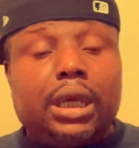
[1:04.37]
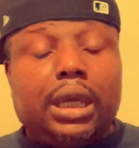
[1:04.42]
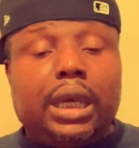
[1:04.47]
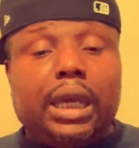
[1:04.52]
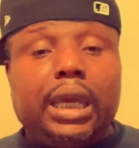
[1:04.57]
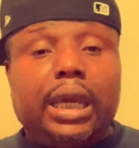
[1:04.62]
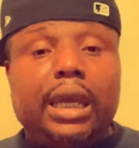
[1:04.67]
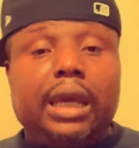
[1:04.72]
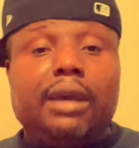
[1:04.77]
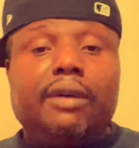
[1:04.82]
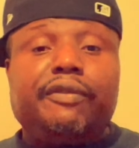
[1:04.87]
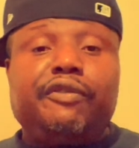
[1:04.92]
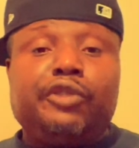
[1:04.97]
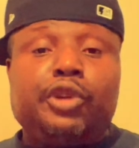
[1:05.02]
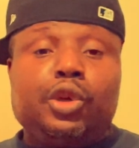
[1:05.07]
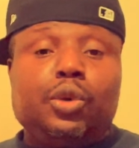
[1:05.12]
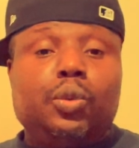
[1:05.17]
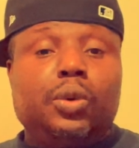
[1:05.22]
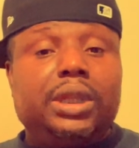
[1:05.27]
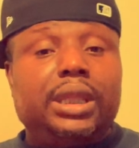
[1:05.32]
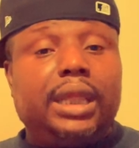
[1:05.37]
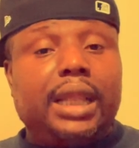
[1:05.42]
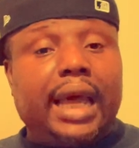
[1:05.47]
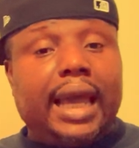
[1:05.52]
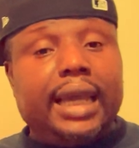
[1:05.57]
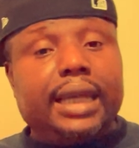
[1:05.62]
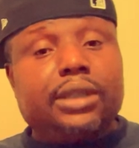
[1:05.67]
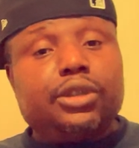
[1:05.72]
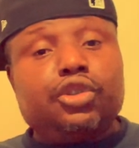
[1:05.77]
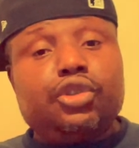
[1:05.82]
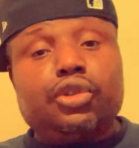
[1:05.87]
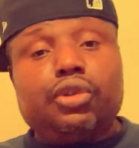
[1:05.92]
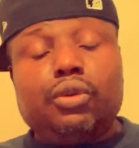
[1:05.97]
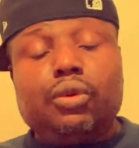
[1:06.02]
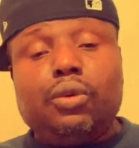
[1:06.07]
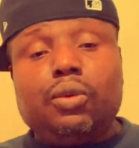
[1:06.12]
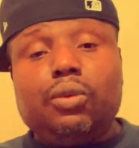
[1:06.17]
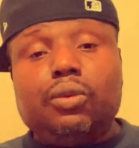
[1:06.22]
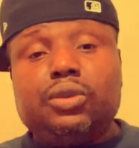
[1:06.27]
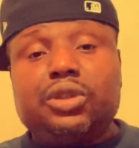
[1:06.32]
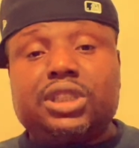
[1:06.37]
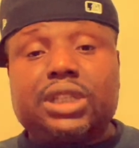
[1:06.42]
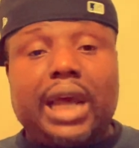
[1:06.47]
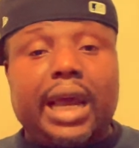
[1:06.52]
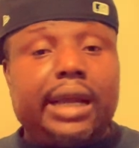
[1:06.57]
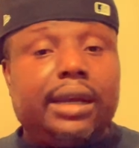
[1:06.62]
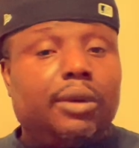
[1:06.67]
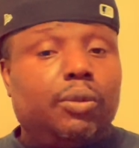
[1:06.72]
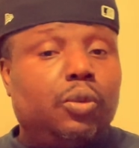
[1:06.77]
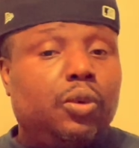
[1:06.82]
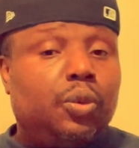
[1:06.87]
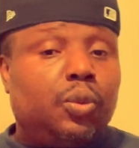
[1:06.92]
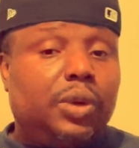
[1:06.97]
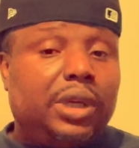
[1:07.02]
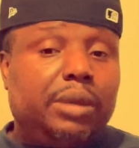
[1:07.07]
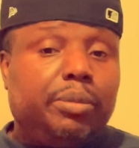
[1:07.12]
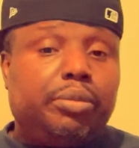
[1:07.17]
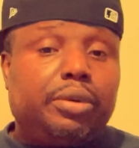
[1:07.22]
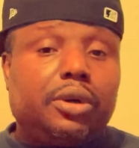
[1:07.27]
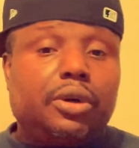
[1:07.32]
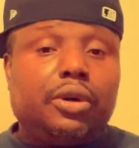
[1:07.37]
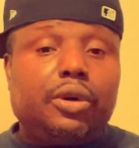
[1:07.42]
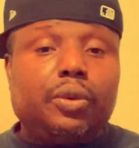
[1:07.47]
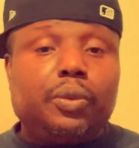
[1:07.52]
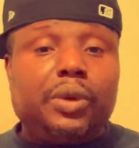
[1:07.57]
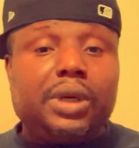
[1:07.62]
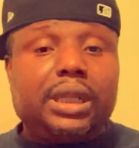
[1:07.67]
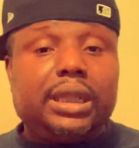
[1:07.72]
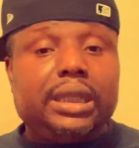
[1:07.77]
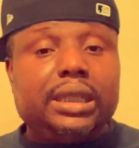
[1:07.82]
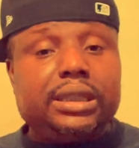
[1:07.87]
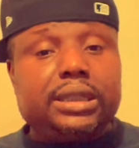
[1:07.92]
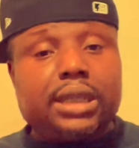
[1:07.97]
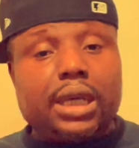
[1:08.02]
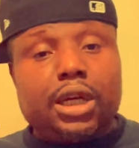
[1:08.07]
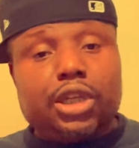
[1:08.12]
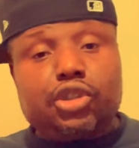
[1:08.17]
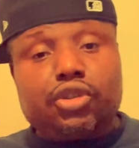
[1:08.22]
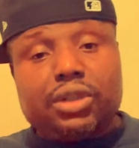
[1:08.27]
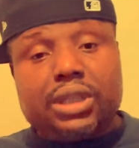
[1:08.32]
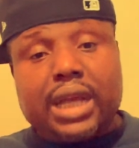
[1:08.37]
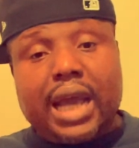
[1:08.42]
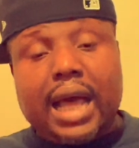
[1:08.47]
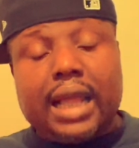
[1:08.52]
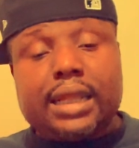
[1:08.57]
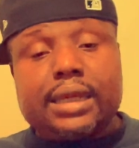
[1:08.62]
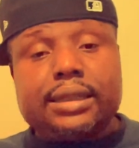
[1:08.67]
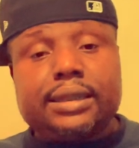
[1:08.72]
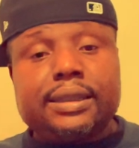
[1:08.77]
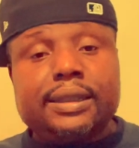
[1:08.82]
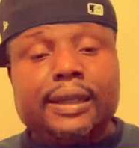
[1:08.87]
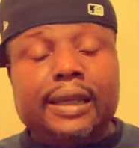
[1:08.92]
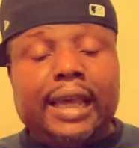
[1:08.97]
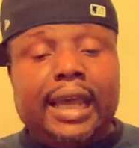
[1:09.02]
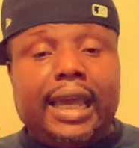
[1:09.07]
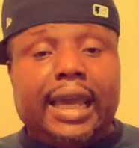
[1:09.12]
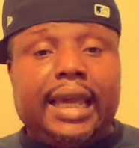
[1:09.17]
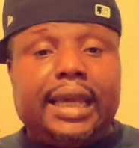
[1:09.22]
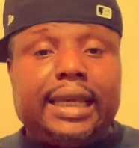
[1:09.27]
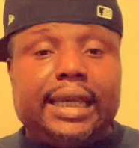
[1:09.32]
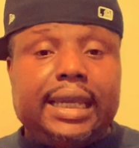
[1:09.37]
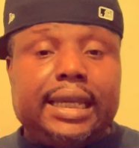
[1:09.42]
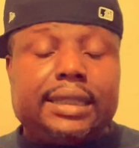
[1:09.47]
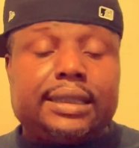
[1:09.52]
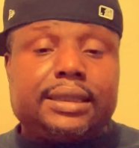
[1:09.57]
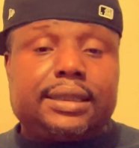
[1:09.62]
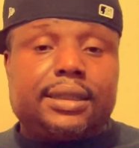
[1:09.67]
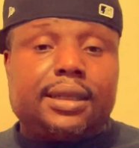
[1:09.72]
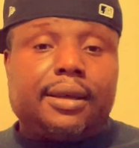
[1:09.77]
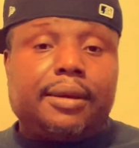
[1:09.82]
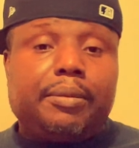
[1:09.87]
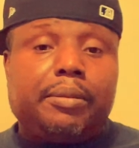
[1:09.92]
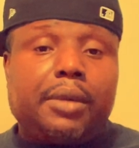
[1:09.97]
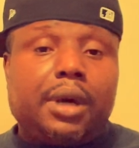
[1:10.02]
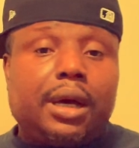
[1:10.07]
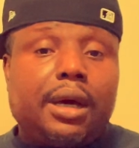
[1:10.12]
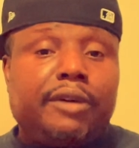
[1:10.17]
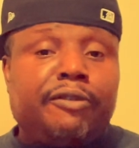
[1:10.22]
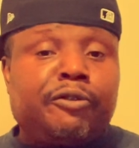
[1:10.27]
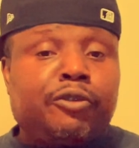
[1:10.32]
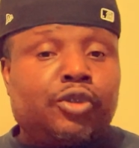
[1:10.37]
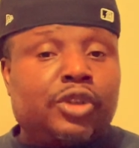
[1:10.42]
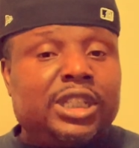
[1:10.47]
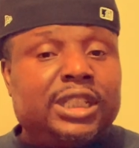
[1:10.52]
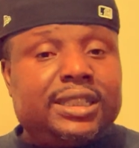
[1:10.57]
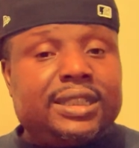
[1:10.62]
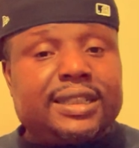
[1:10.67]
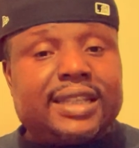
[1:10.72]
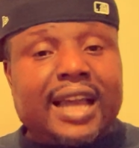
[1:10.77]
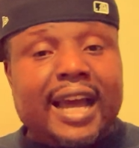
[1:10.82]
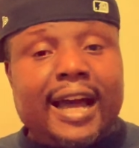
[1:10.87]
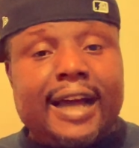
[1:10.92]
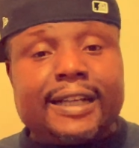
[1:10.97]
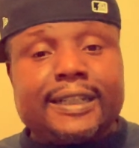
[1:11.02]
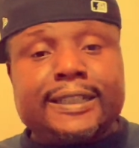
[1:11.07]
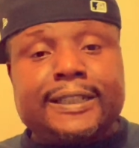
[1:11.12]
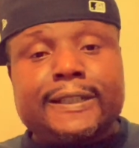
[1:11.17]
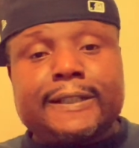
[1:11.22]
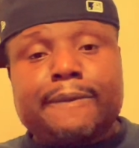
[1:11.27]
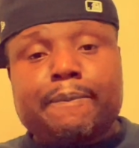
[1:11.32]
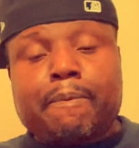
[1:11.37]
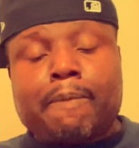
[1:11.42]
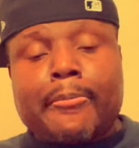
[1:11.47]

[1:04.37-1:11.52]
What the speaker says: if you would like to sign up with Webull with at least $100 and get some free stocks.